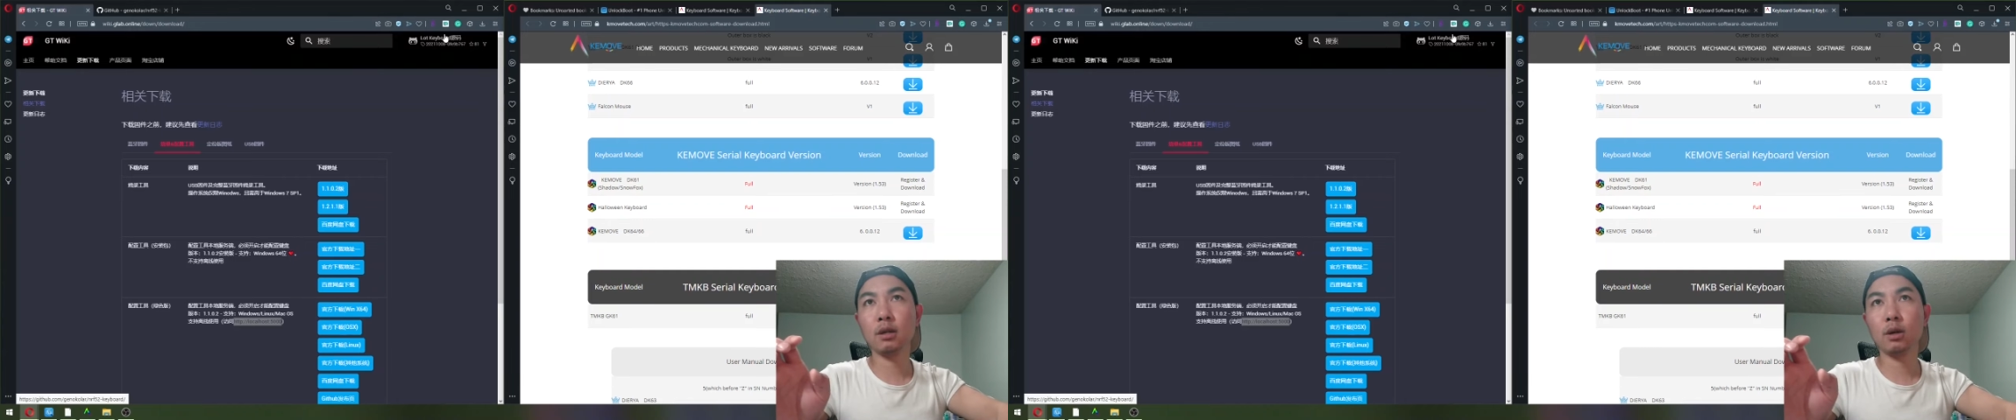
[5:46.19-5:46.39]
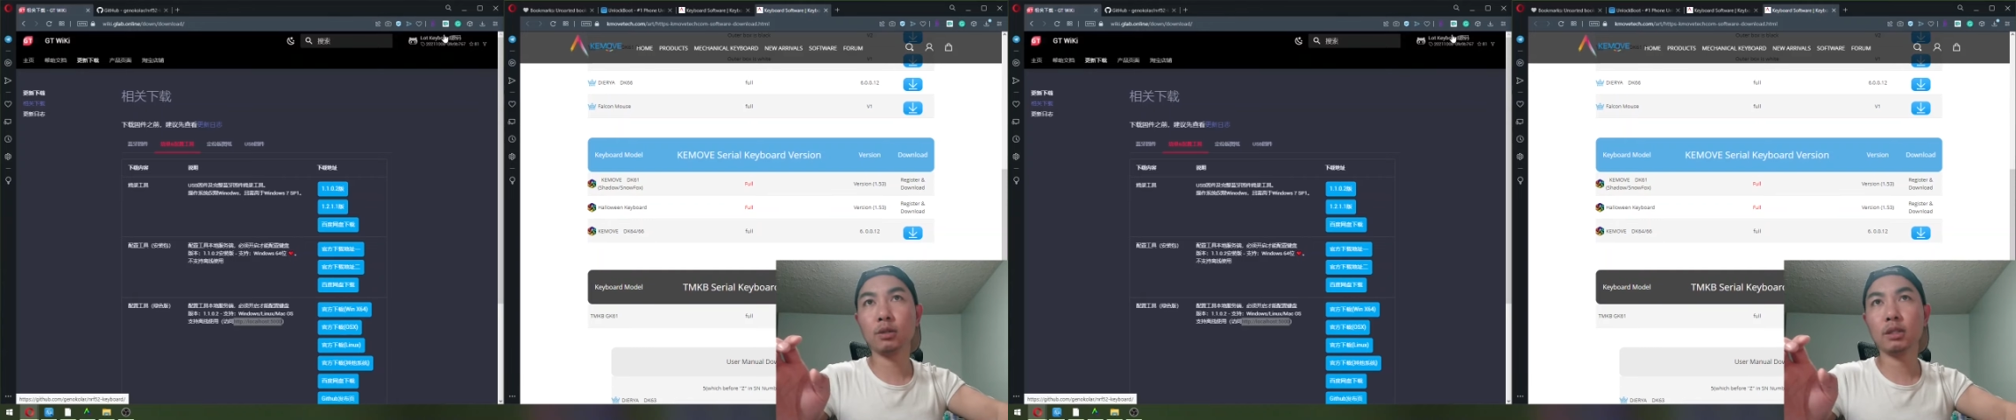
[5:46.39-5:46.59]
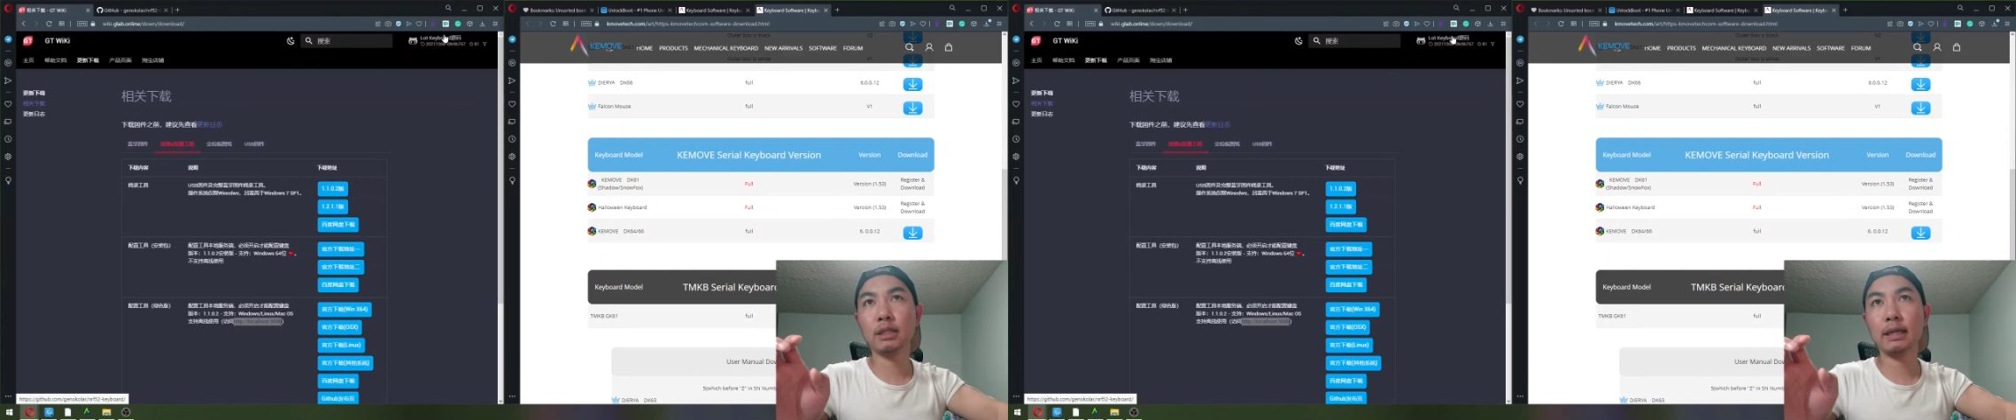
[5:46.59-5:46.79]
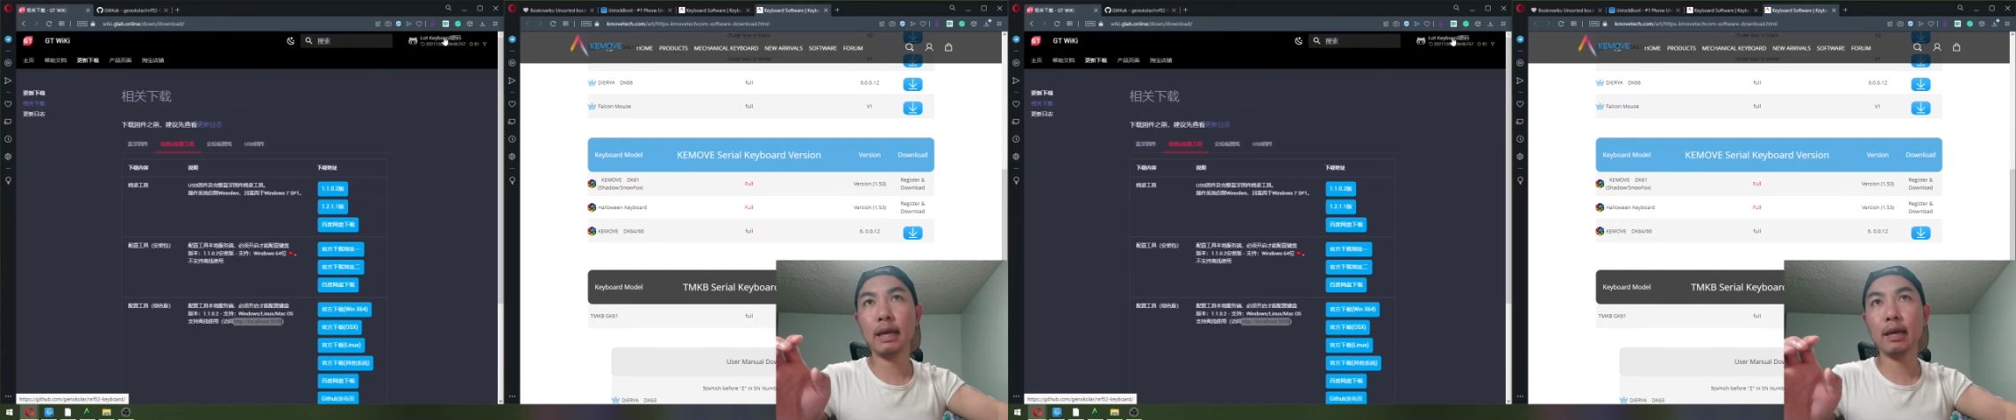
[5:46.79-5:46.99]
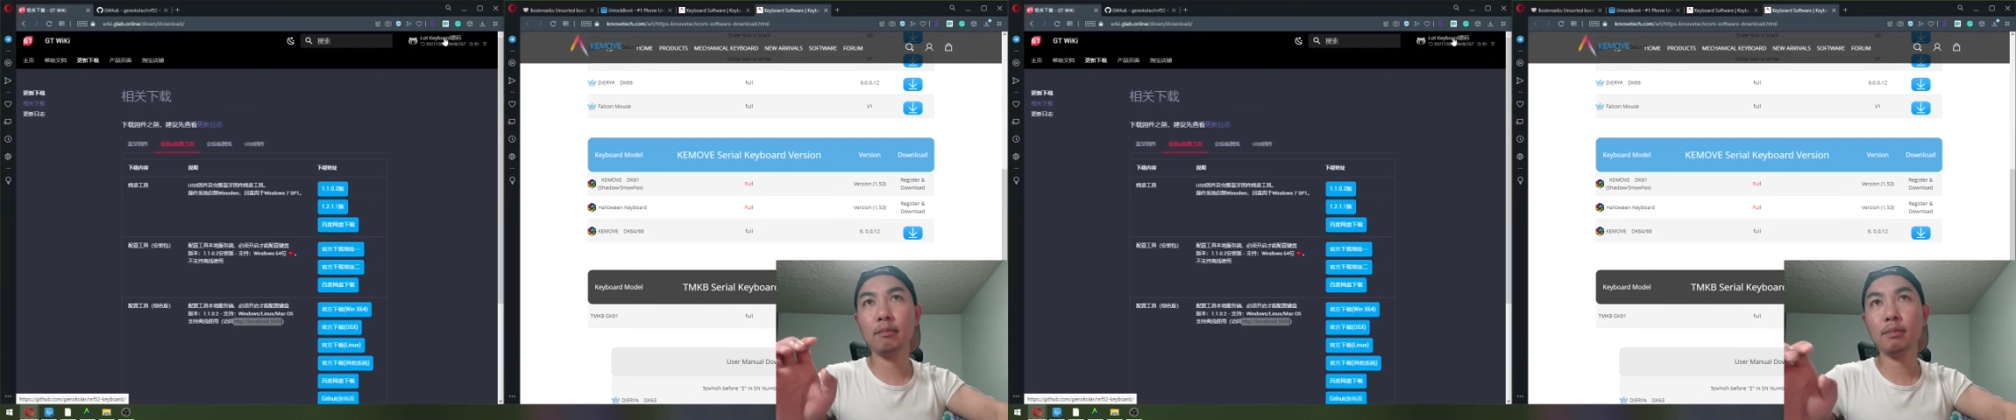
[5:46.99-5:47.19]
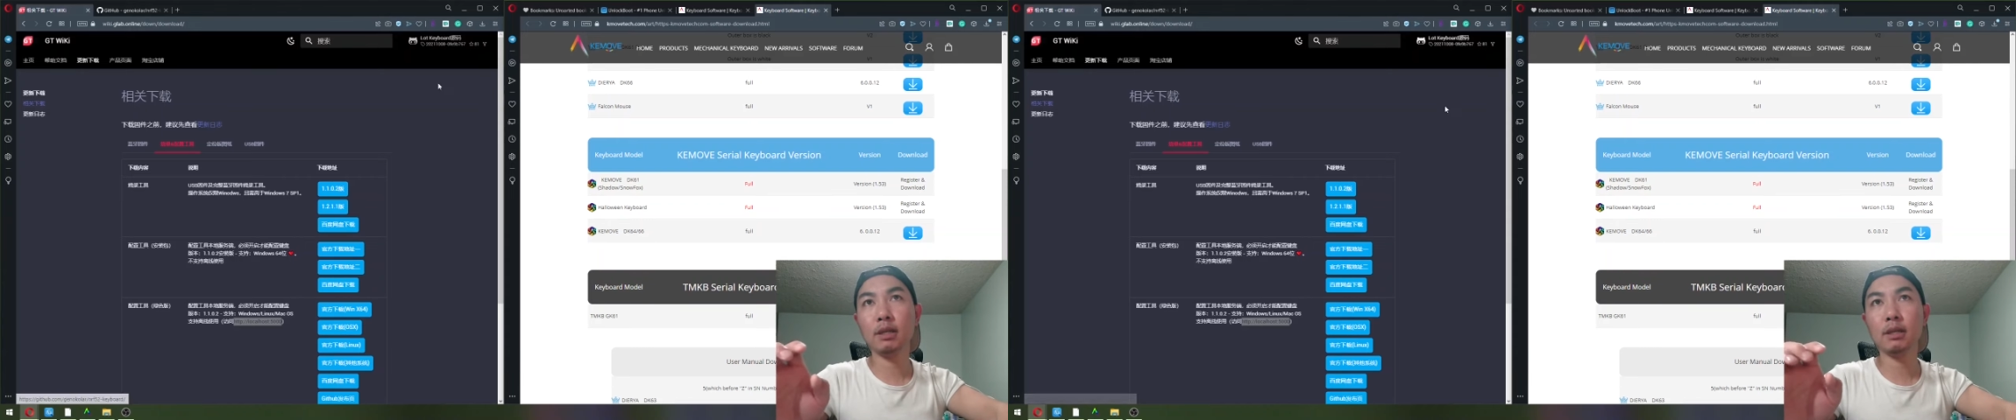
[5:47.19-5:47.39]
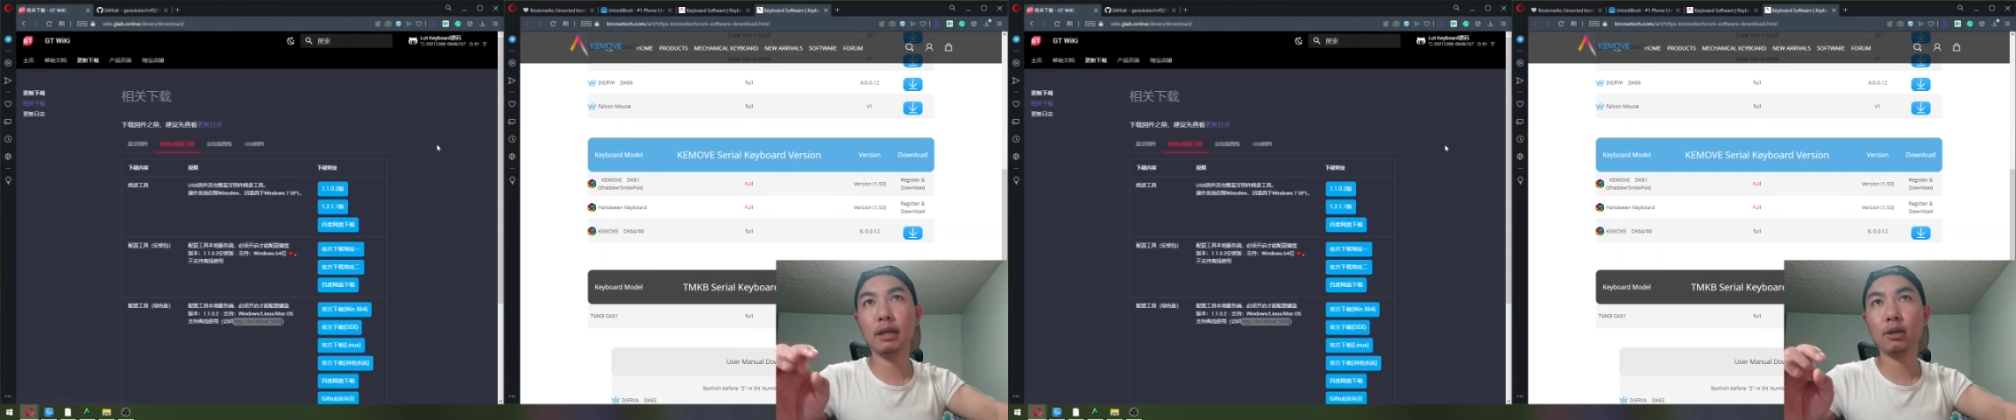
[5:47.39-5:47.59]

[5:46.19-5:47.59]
lot KB.